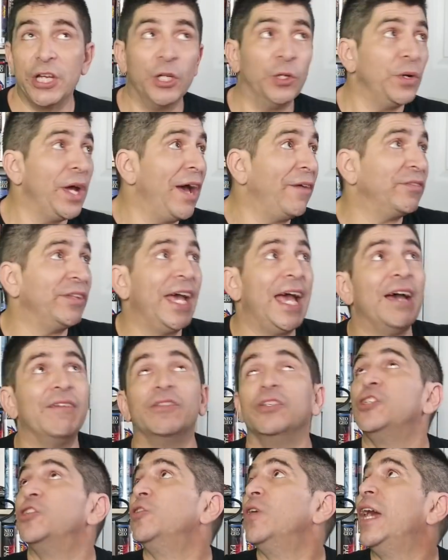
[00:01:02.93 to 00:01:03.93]
don't have to
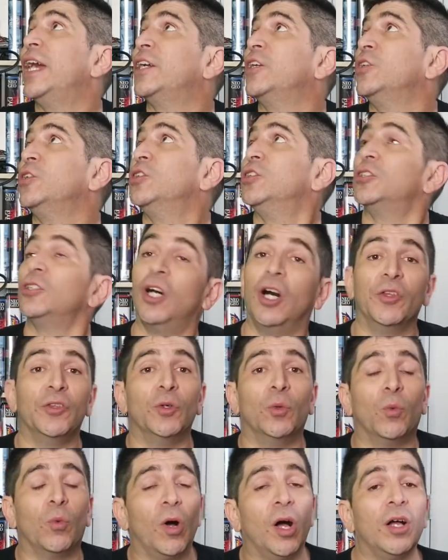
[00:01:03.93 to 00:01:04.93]
have the trackers
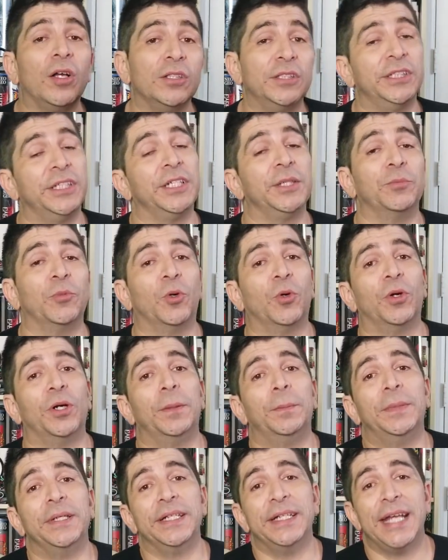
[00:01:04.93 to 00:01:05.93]
on the walls
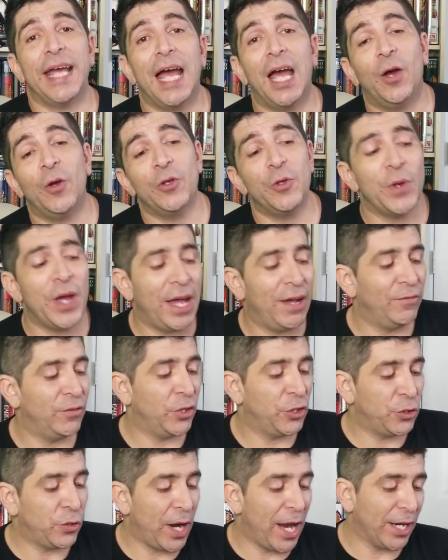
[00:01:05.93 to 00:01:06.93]
anymore, but now you
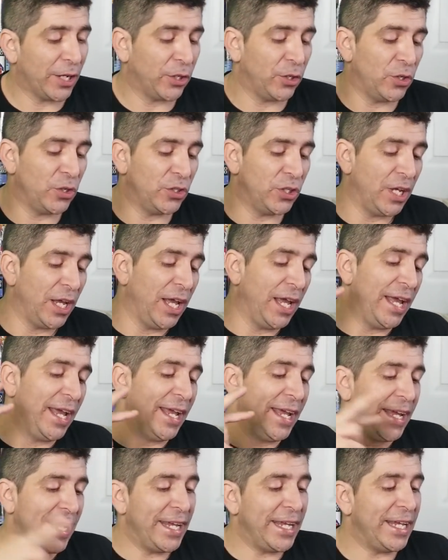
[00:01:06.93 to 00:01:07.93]
have the trackers
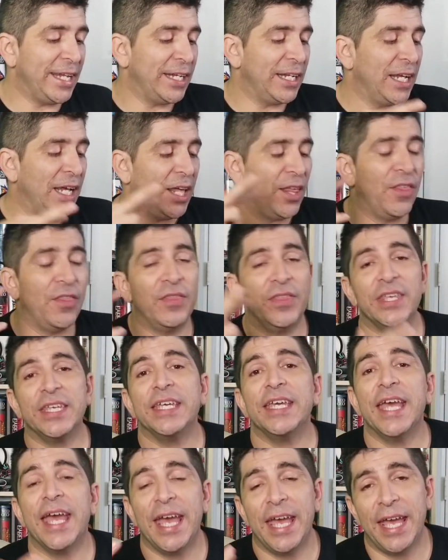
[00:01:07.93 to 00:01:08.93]
in
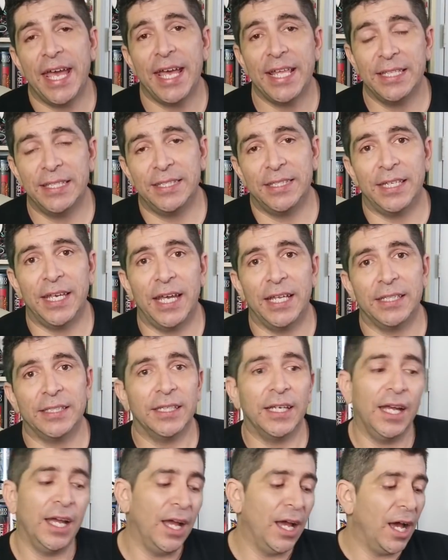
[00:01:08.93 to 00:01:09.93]
the headset,
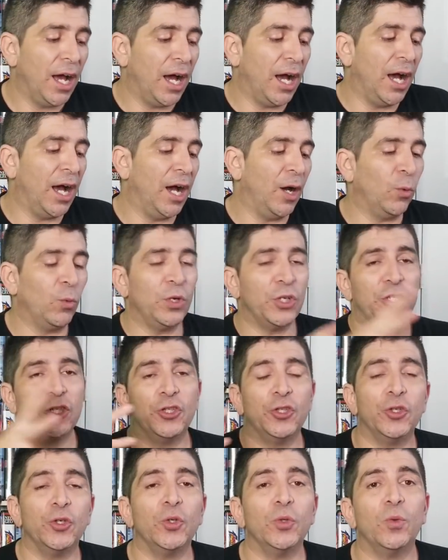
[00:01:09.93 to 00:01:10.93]

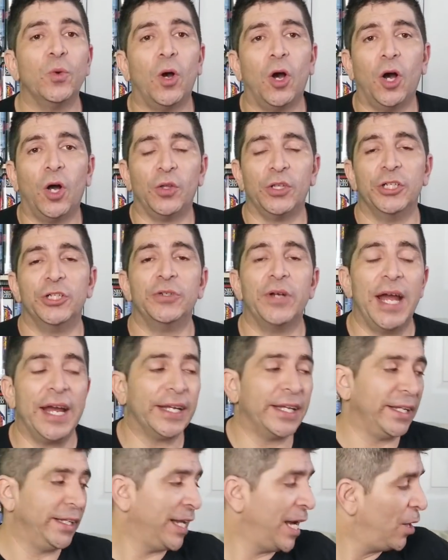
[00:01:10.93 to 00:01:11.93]
which do all the
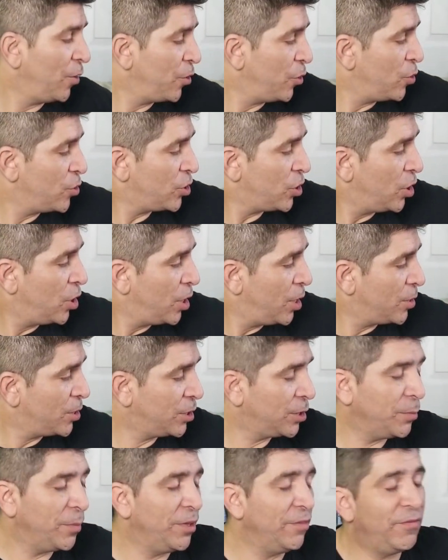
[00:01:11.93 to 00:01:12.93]
tracking. Now there's
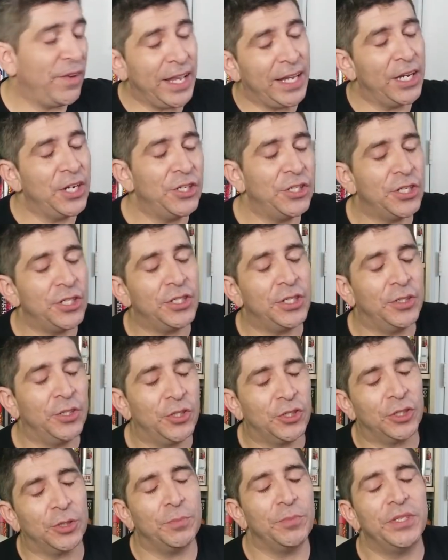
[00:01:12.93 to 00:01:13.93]
some advantages
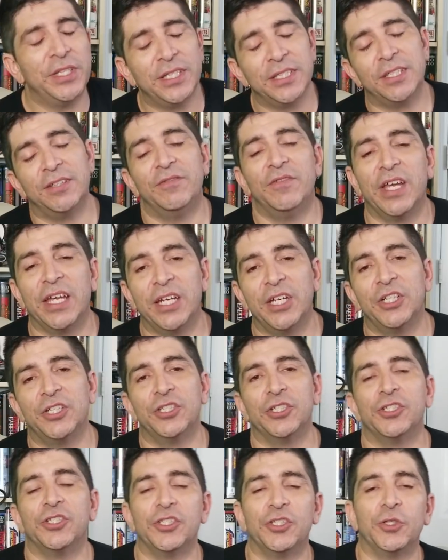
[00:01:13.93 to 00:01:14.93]
and there's some
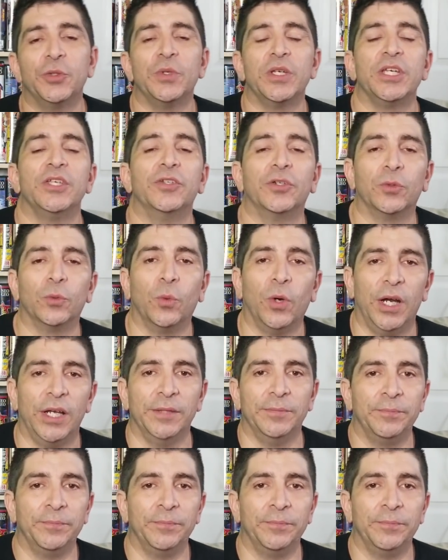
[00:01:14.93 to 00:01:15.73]
disadvantages to either one.